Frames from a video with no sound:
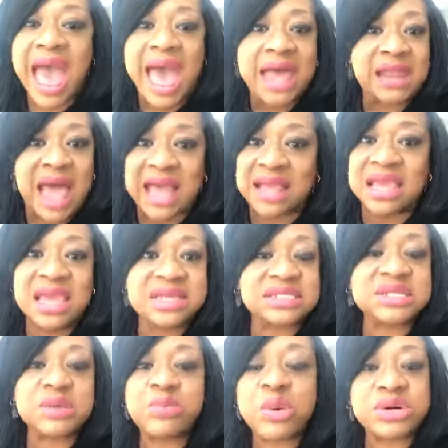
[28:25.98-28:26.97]
I can't
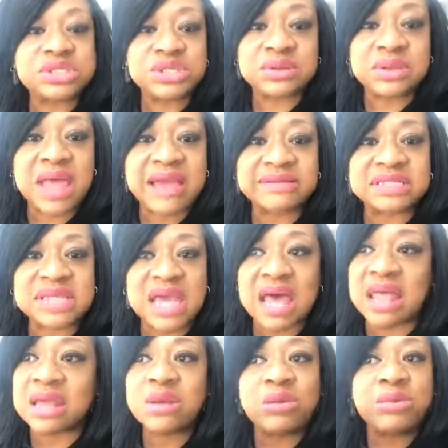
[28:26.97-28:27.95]
support your
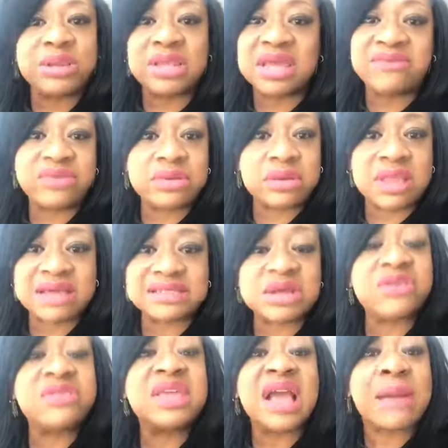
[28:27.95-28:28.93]
lifestyle. I don't believe in your
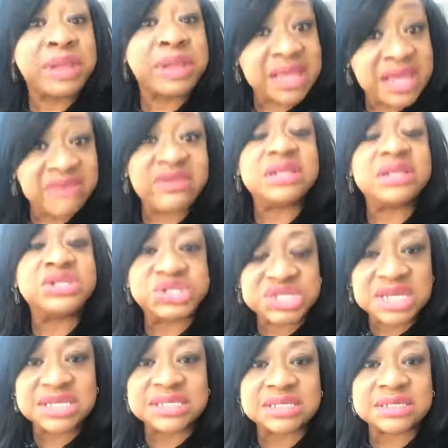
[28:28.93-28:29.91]
lifestyle. The only thing I believe in is
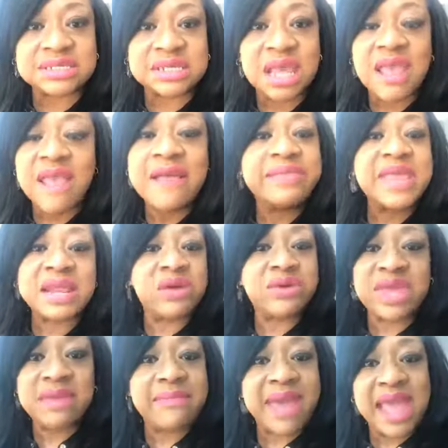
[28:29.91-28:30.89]
Jesus. They
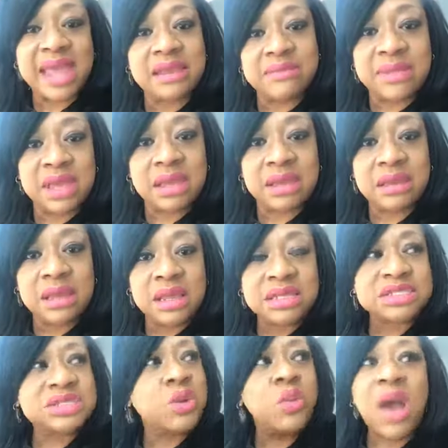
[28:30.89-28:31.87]
don't get mad at me.
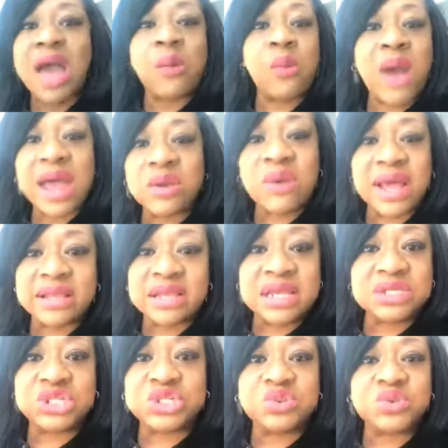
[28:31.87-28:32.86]
So why do I
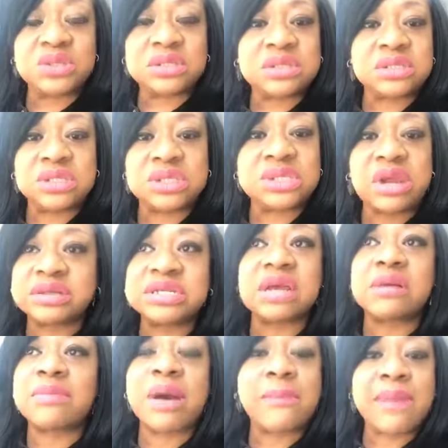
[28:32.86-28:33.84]
need you to start
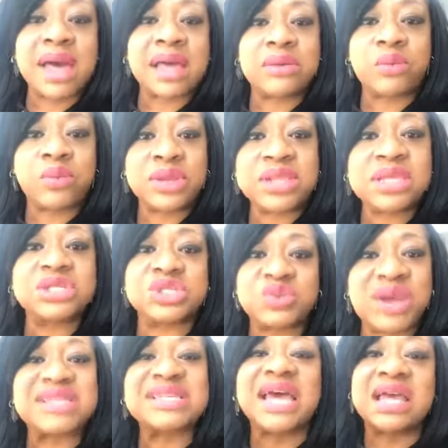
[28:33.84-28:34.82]
talking about my
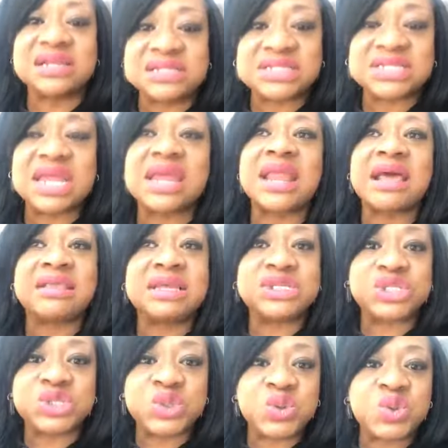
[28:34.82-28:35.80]
religious rights? I understand how they
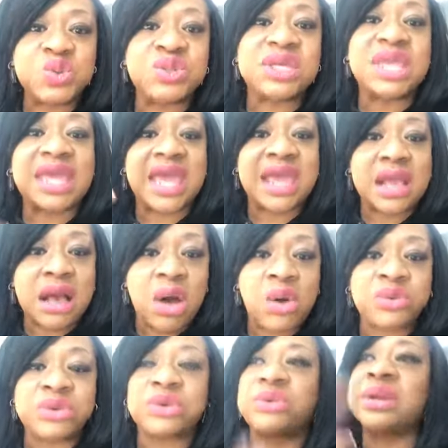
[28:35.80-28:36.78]
sued the cake
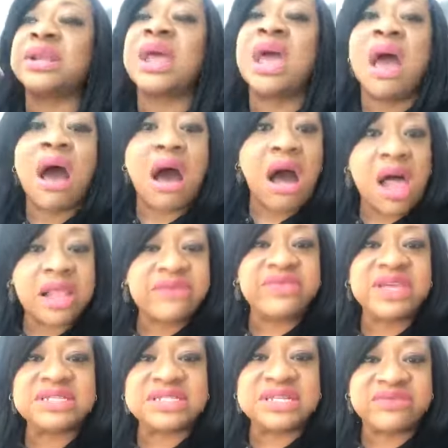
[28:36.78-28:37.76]
owner and all of
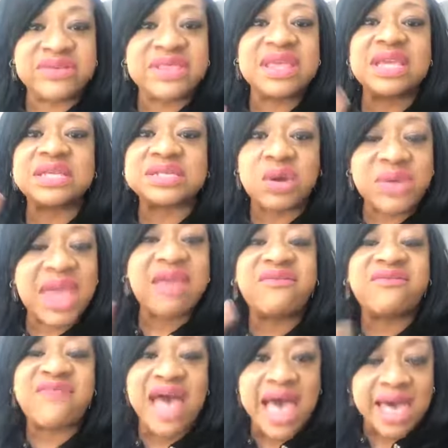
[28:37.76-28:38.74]
these different things. Okay,
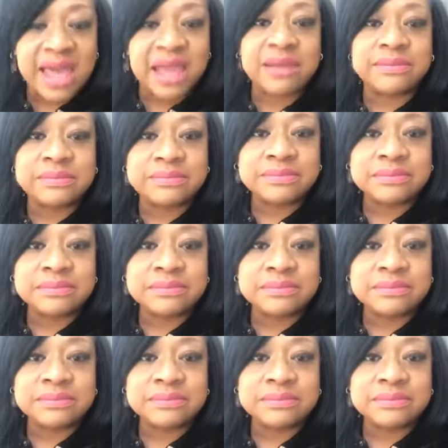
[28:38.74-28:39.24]
fine.